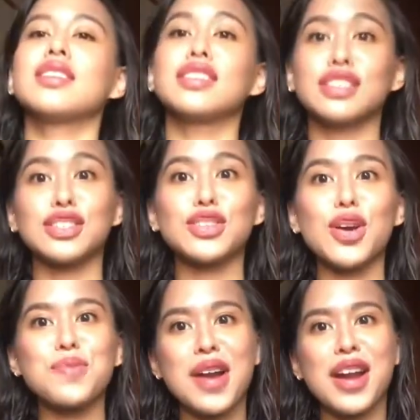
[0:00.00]
This is
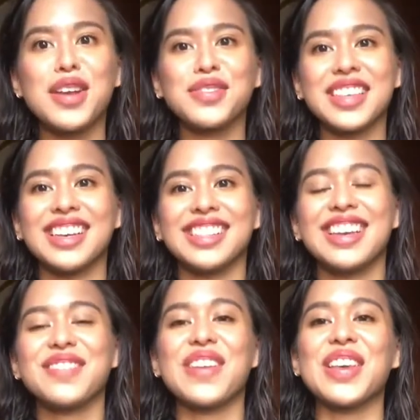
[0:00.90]
not part of the
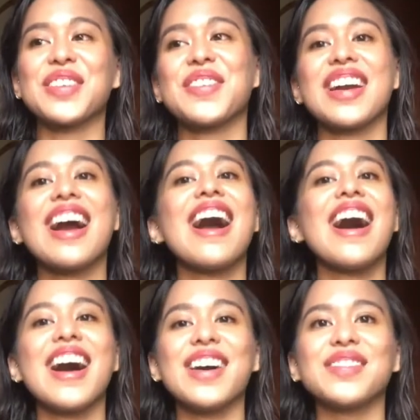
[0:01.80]
link, by the way.
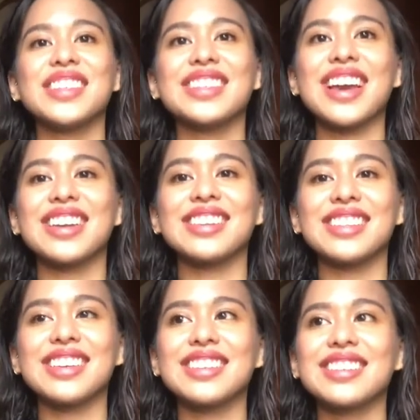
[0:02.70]
I'm just kind
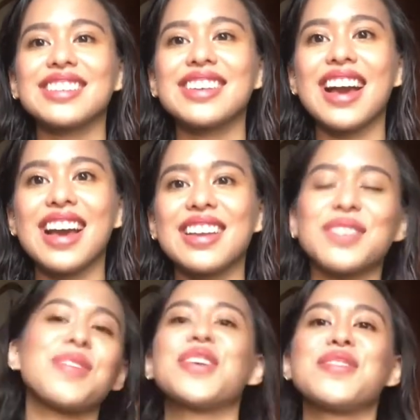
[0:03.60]
of like
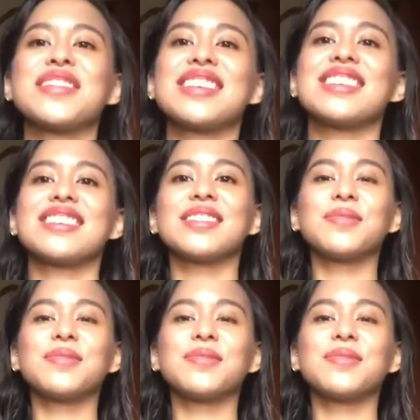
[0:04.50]
adding my own thing.